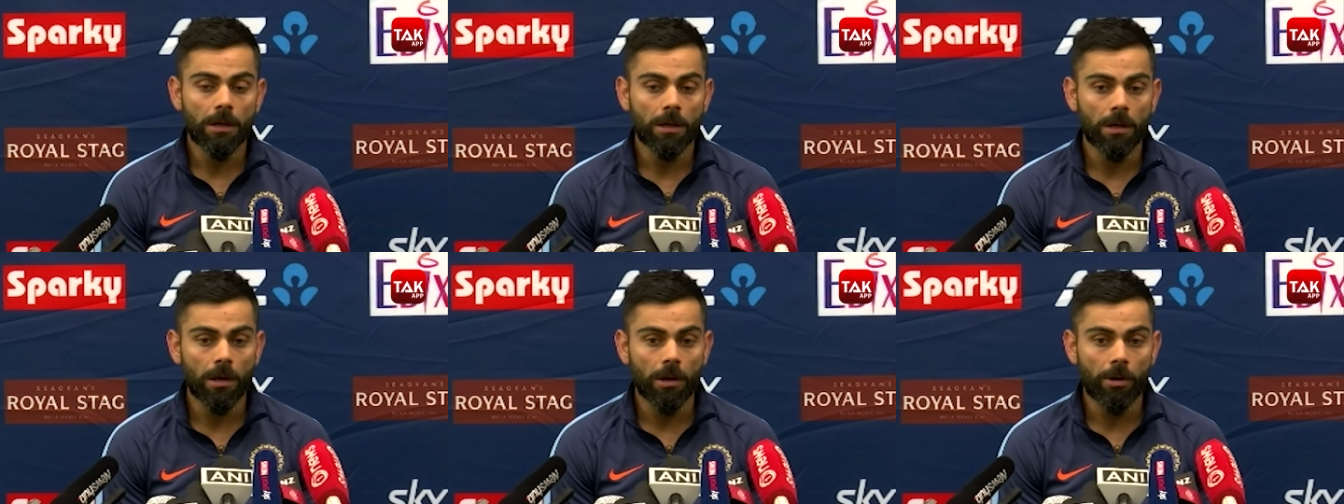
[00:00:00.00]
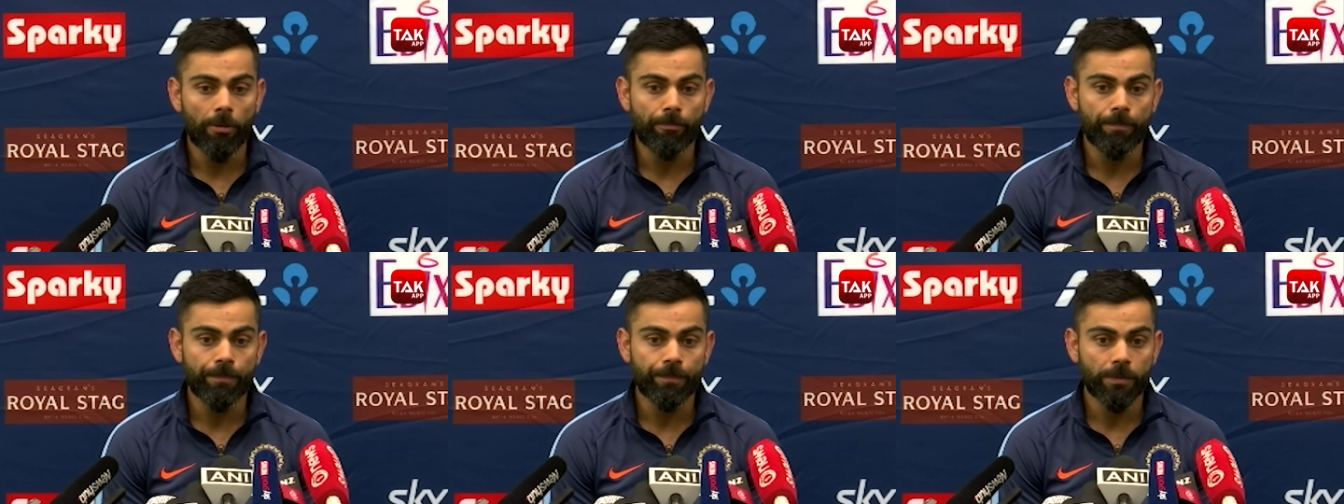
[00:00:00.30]

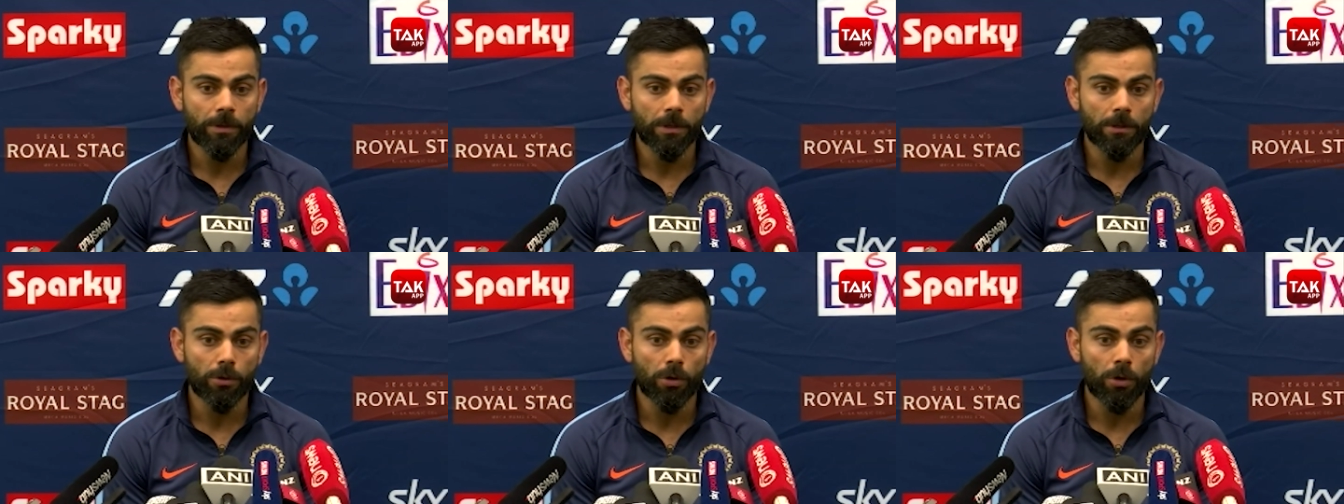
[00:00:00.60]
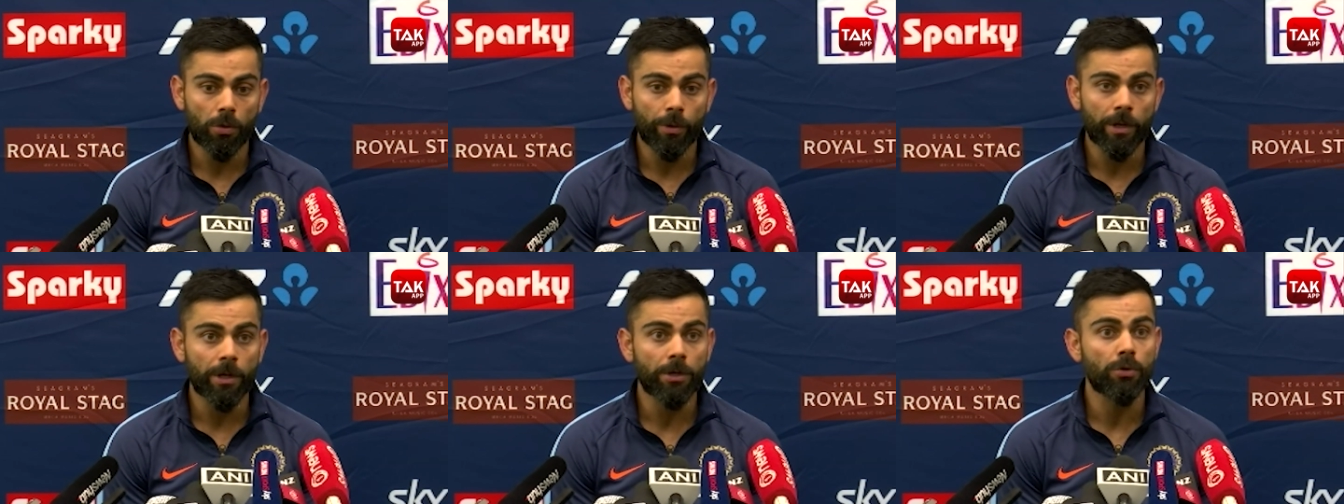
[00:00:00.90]
you
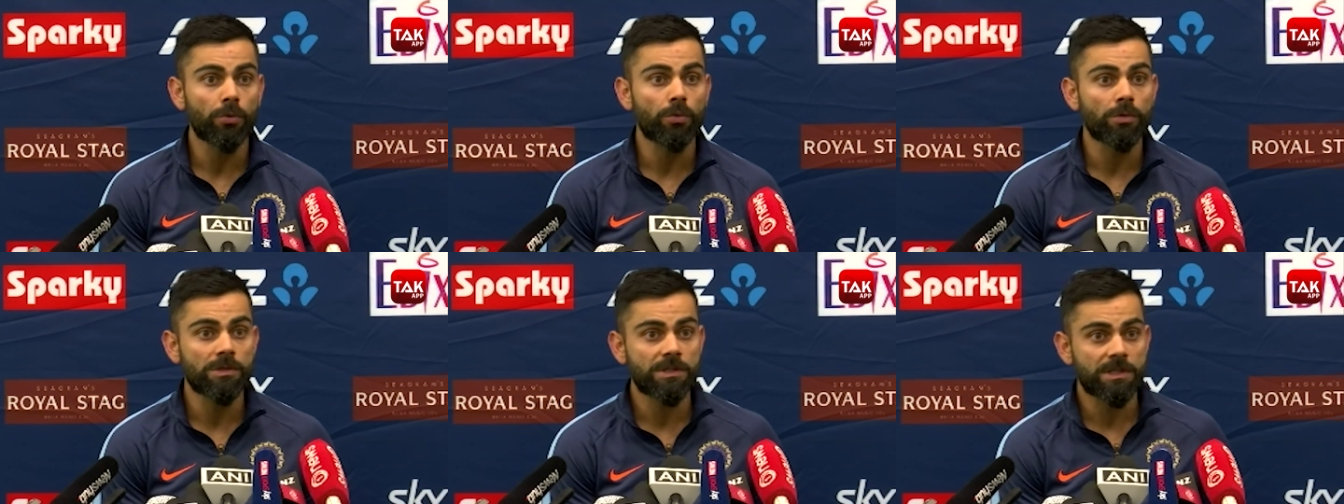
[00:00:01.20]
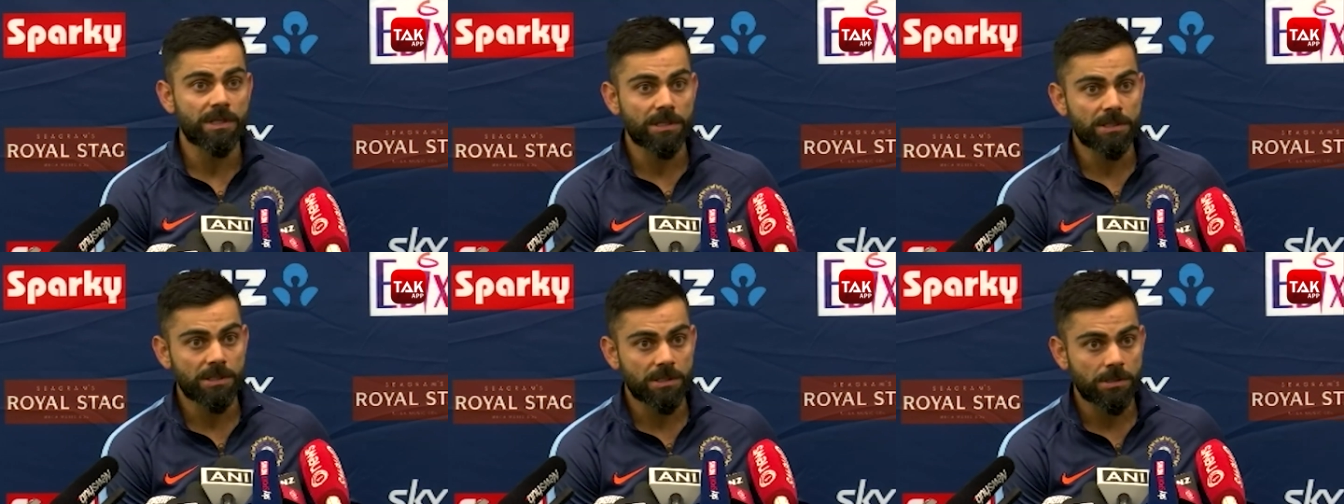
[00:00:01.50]
know, away tour
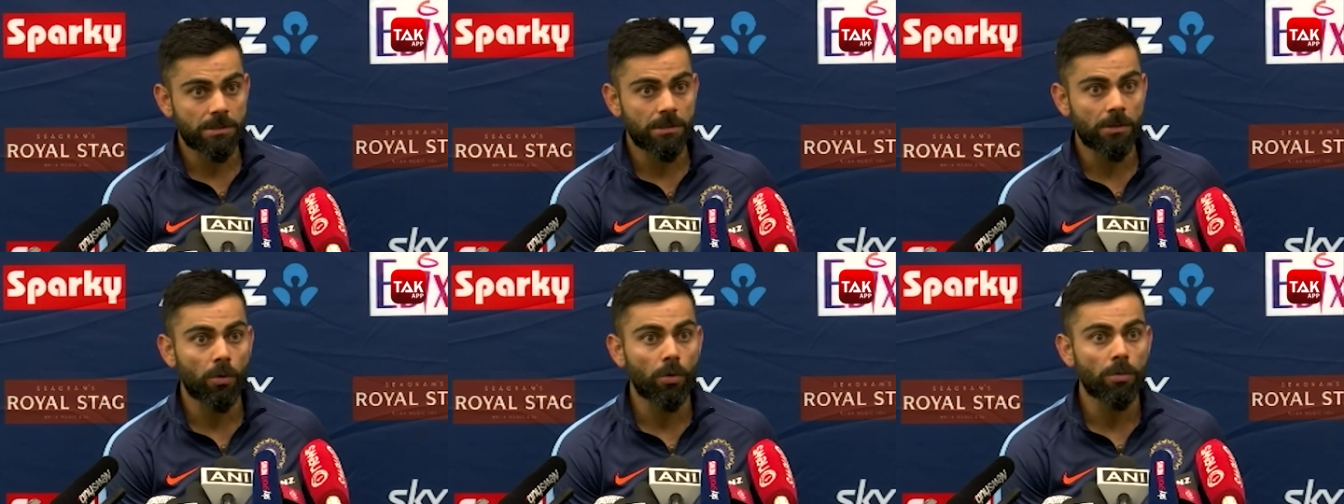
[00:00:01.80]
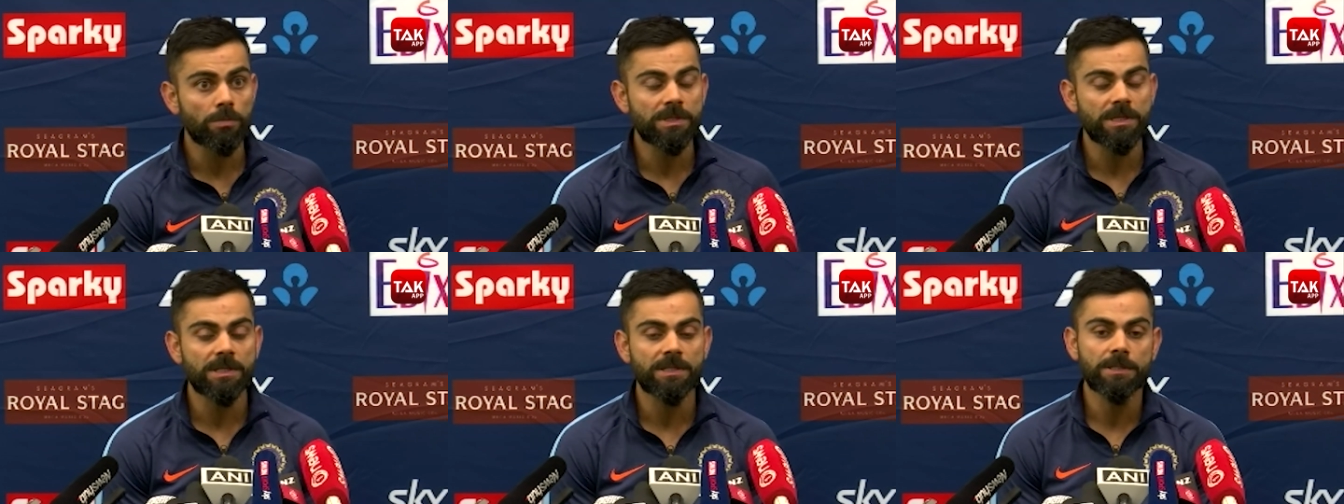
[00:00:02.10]
since the
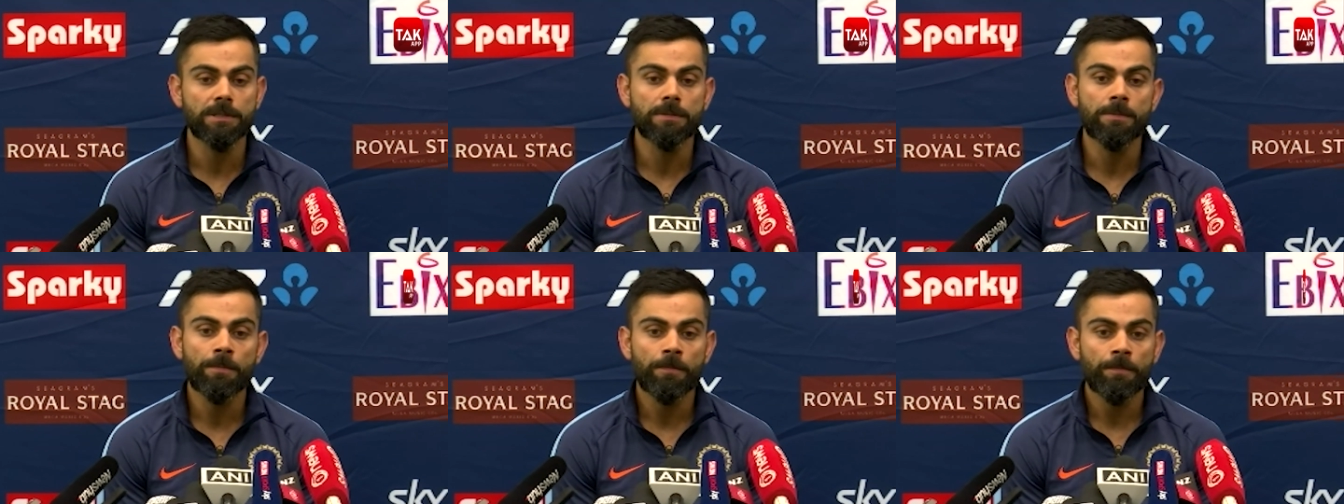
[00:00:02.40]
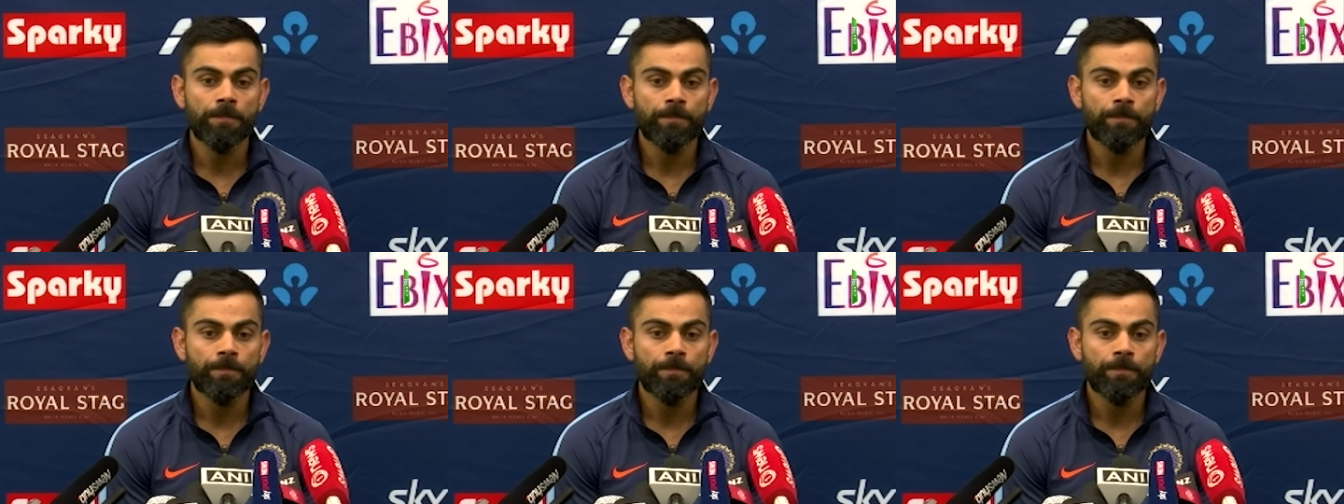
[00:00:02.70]
home season.